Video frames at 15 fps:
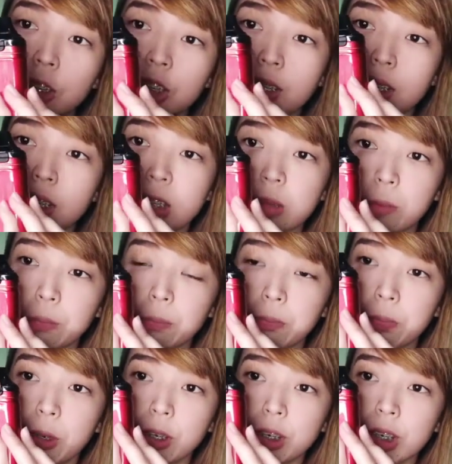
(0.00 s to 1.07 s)
you just need to
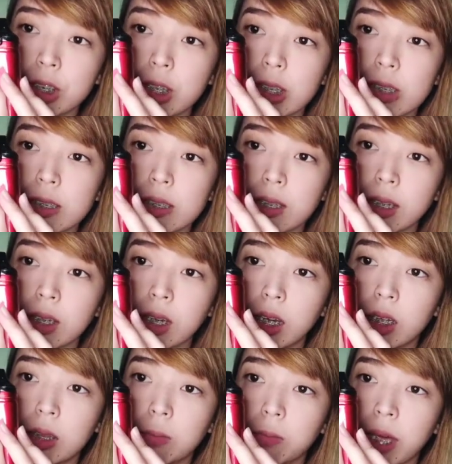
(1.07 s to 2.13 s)
push this thing
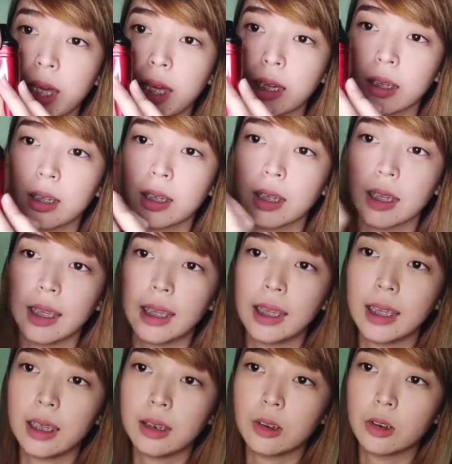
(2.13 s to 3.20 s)
on the back
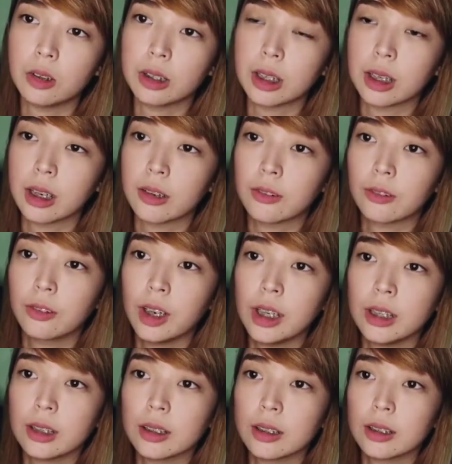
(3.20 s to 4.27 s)
and hold it in
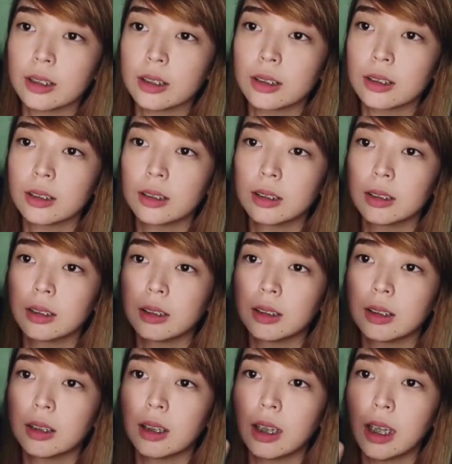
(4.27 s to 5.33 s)
front,
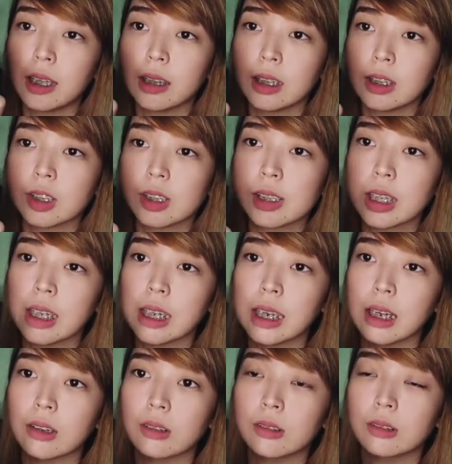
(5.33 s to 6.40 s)
and then just take it
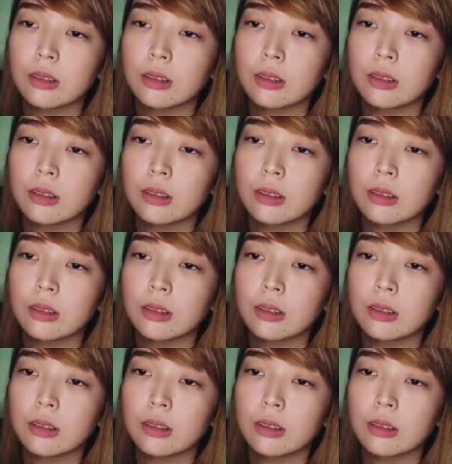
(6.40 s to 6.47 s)
out.